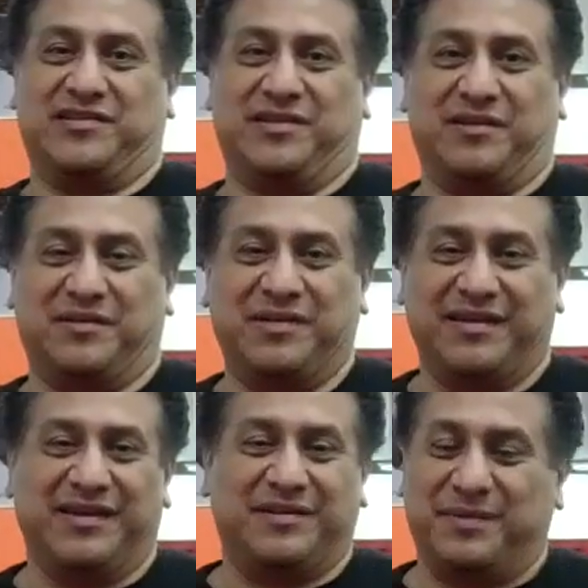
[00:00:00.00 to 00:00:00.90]
you know.
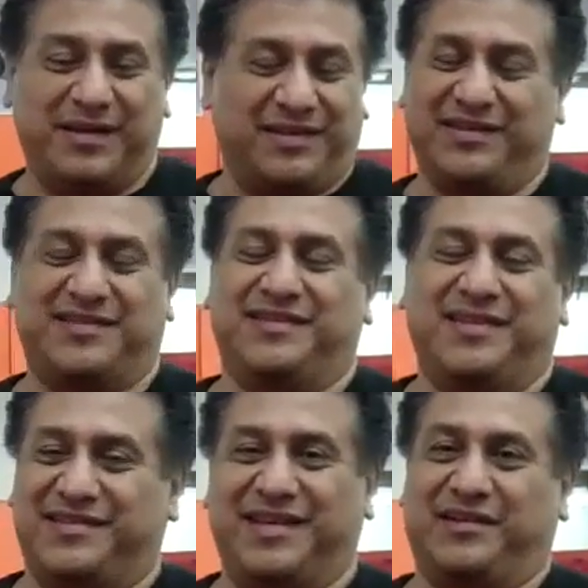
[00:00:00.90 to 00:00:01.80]
It's
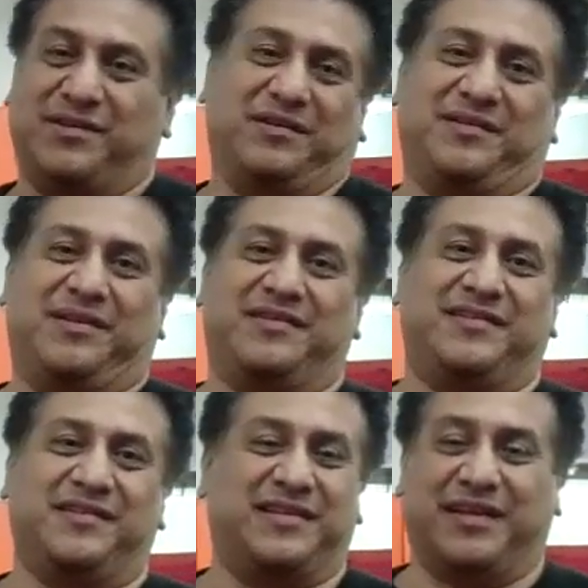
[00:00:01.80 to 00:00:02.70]
not good. It
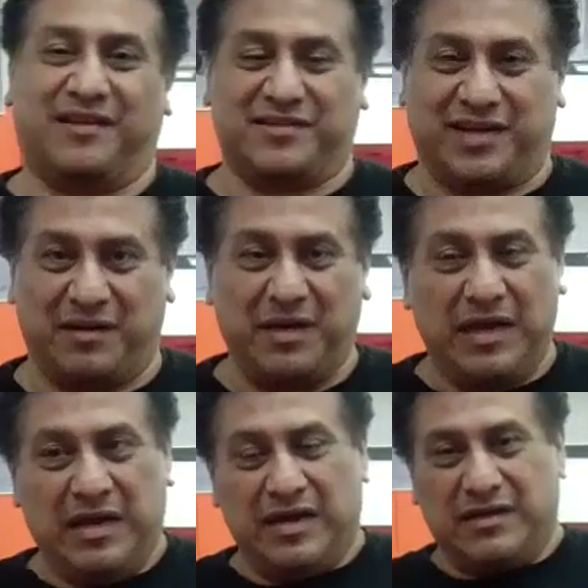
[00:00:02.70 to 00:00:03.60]
doesn't take a long time.
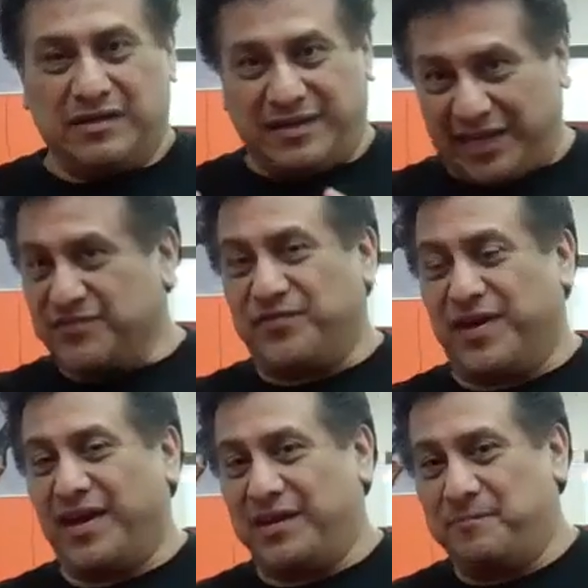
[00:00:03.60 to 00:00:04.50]
That's
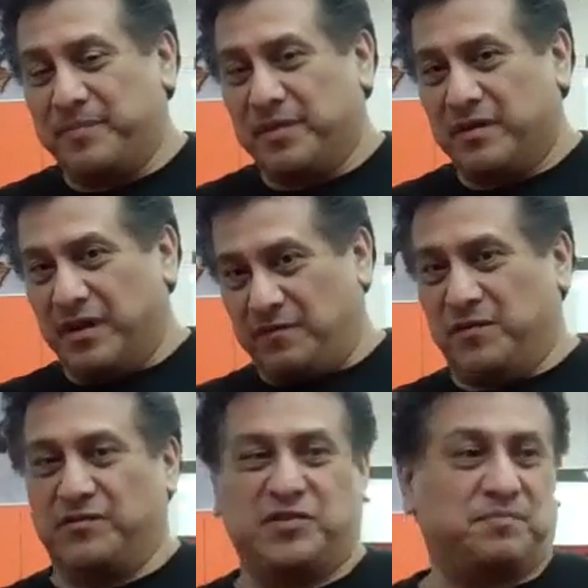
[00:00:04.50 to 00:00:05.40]
fine if
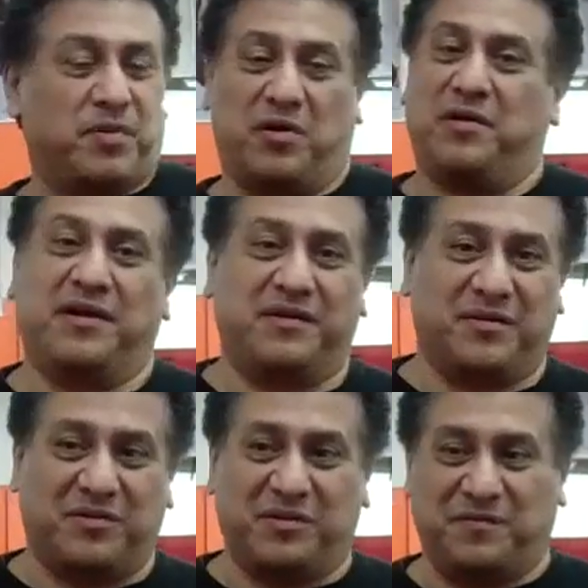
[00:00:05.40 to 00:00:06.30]
you're sparring
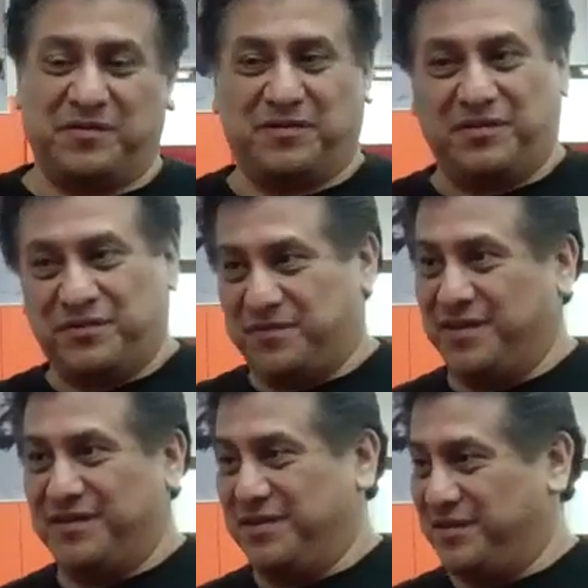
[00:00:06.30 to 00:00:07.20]
or if you're you
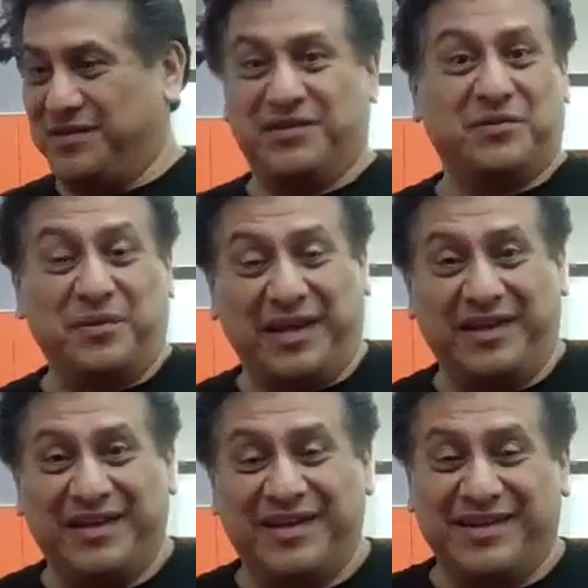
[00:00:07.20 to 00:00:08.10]
know, in the
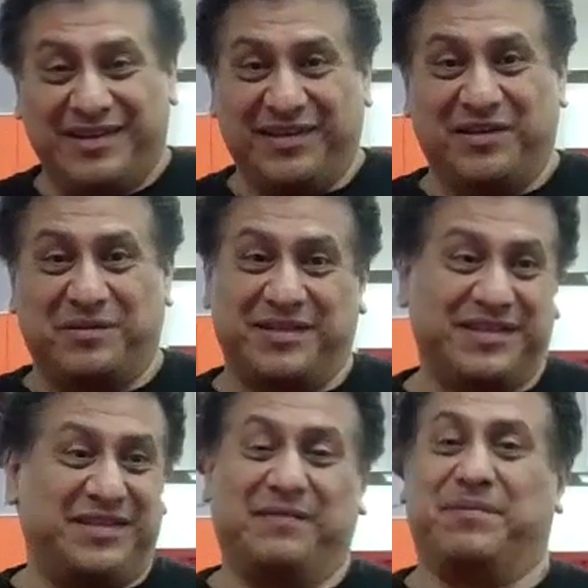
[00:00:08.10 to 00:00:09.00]
ring, you know, because
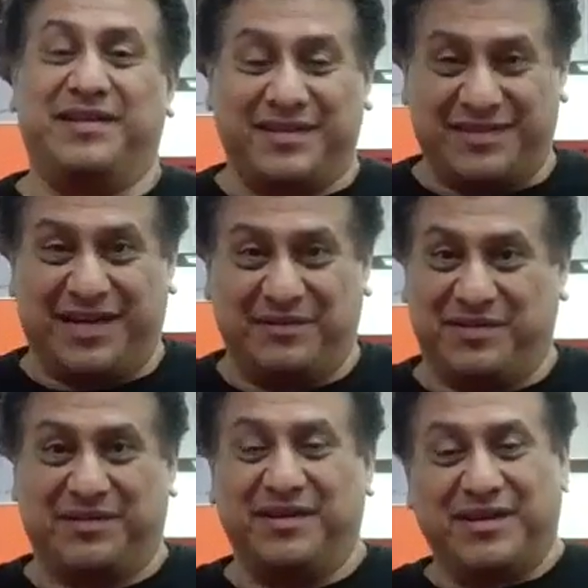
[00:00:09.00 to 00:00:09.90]
then you have plenty of time
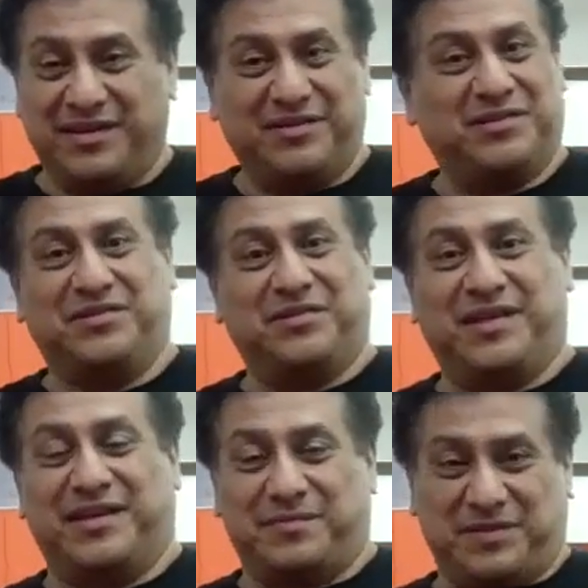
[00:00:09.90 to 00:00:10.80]
to do
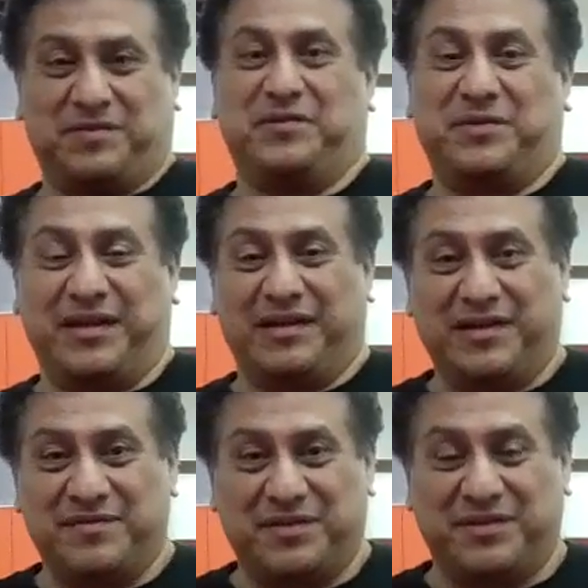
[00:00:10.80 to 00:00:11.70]
that, especially when you're wearing
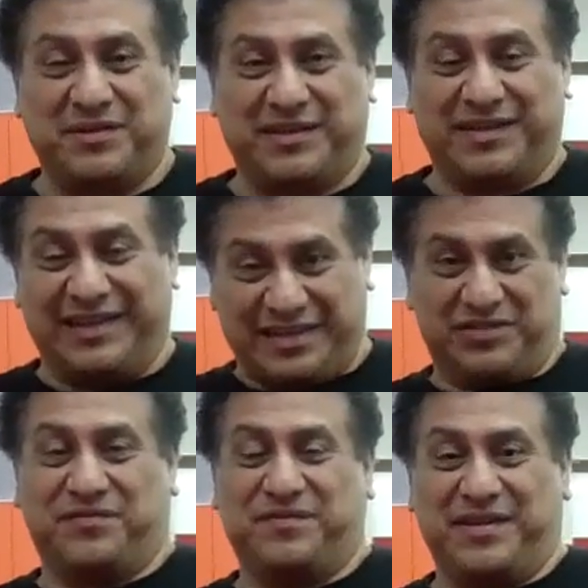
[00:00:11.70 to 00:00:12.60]
gloves. You know, you can
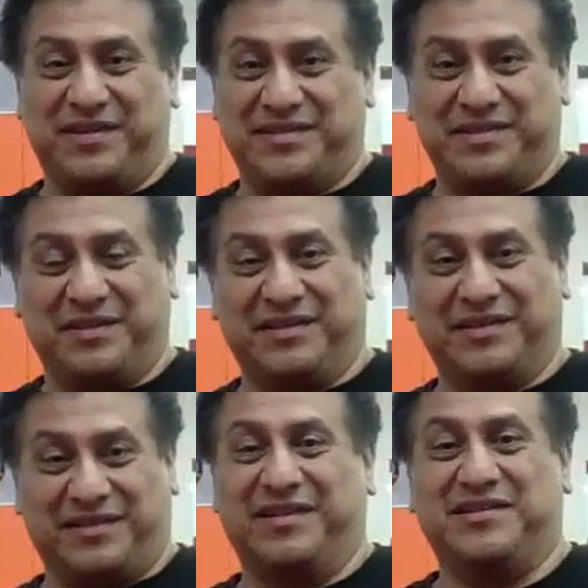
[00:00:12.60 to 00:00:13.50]
clench your fist, you can
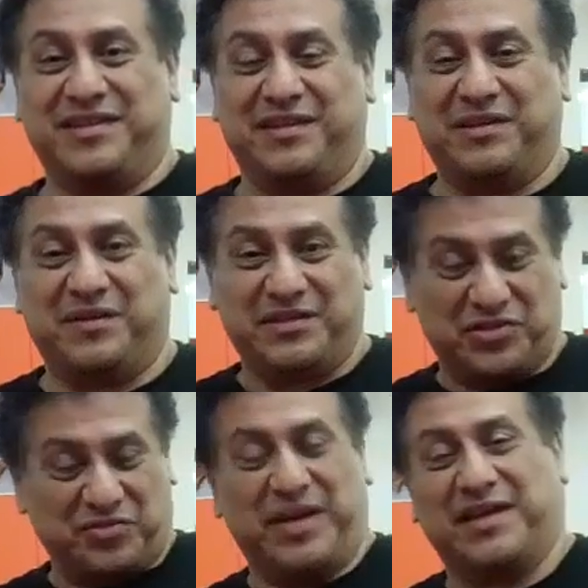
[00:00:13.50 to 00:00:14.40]
unclench it, you know, as you're
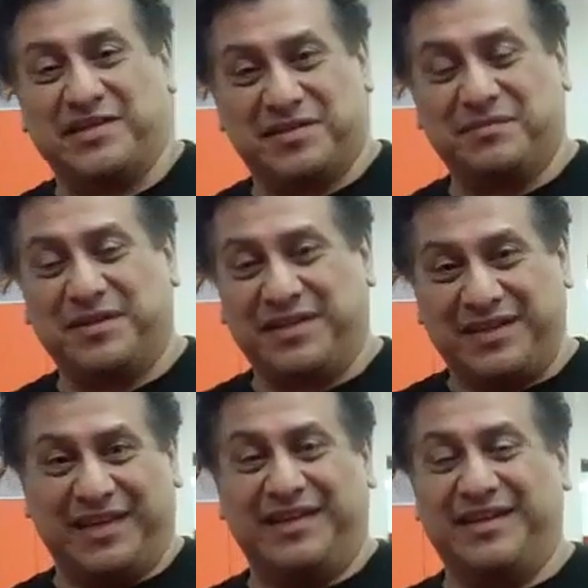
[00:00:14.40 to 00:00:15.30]
striking somebody
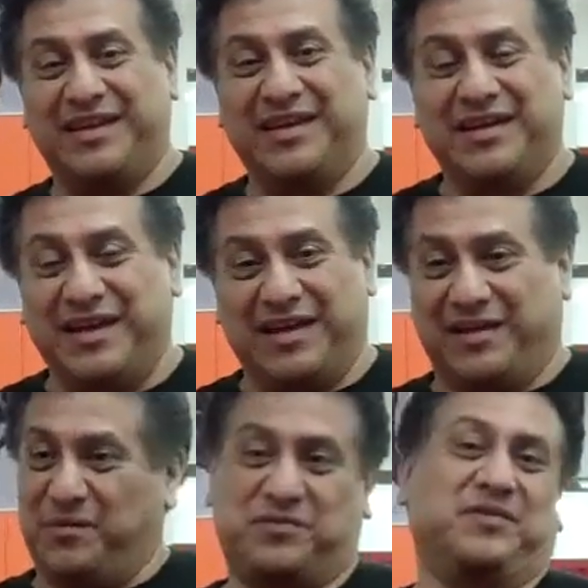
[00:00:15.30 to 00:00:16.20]
and hitting, and
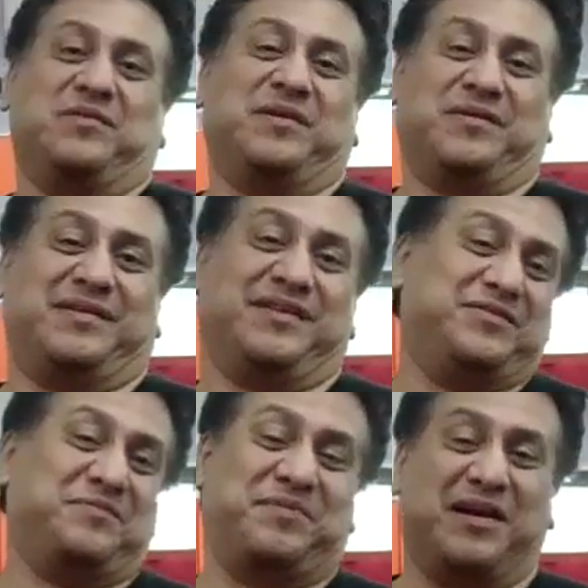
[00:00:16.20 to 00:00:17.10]
it works really well.
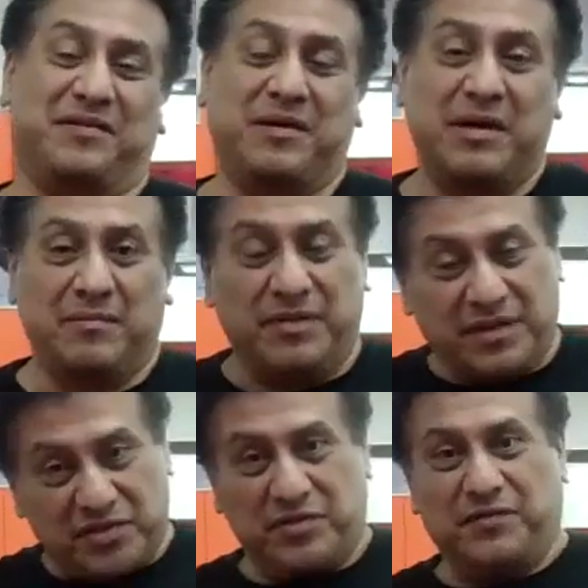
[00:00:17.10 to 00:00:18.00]
That's no problem. But
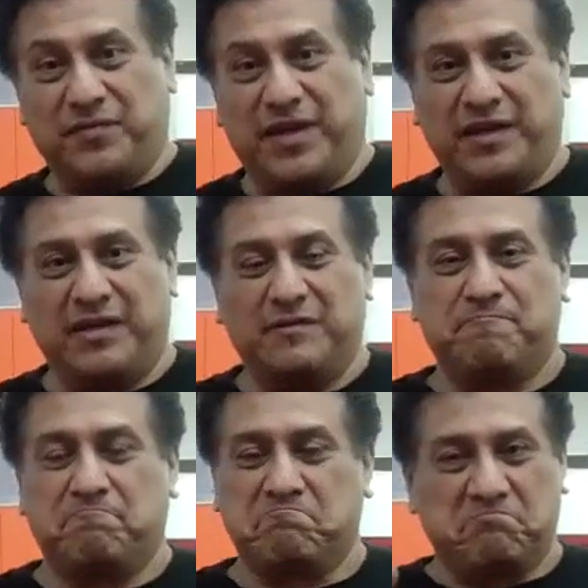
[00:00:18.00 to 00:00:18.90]
in a street fight,
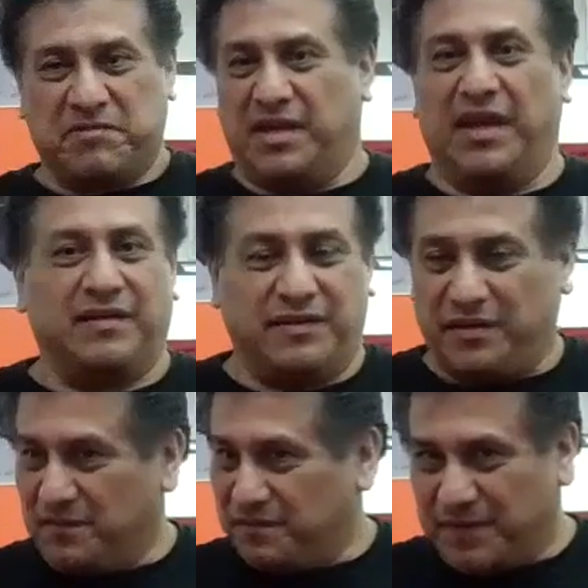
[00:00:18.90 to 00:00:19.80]

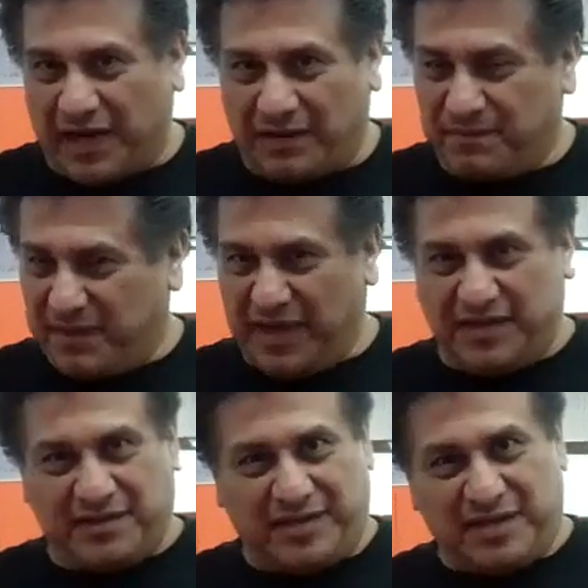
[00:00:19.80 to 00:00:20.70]
5,
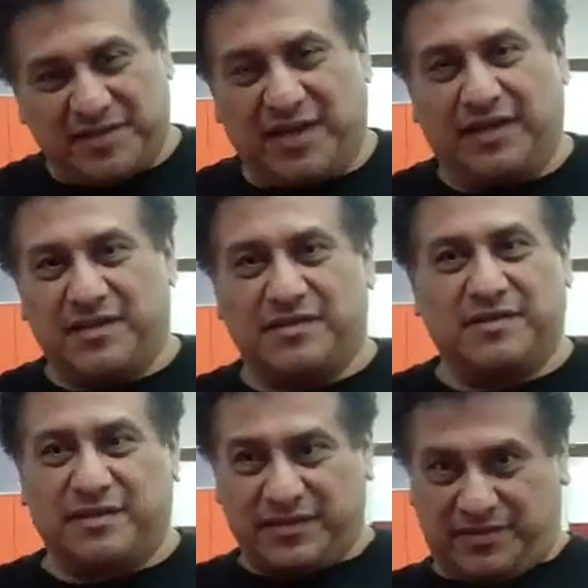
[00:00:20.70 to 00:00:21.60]
8, 10
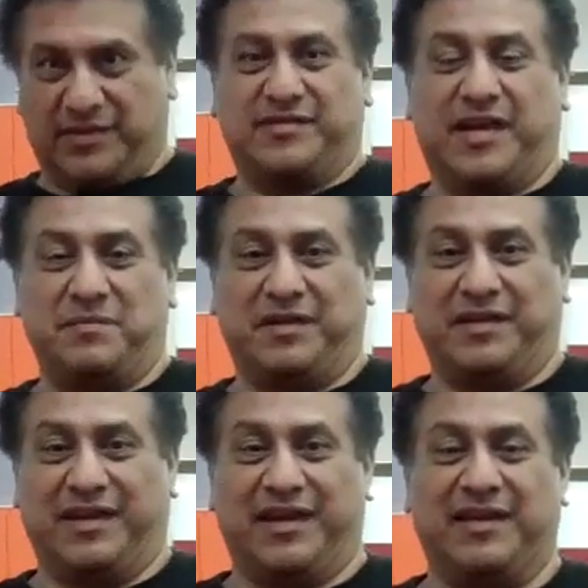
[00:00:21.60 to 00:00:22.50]
seconds is the time you're
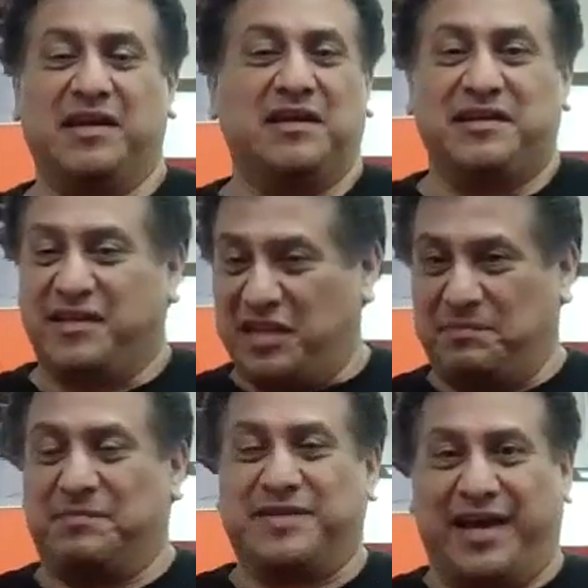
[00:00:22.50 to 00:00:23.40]
going to get.
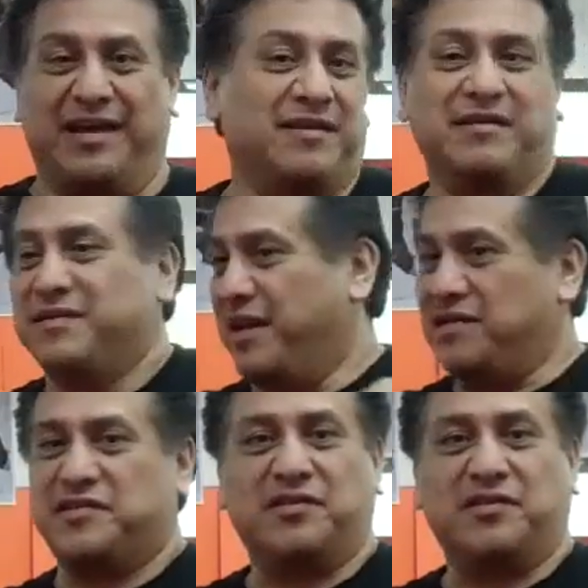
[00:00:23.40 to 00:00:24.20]
Keep them tight and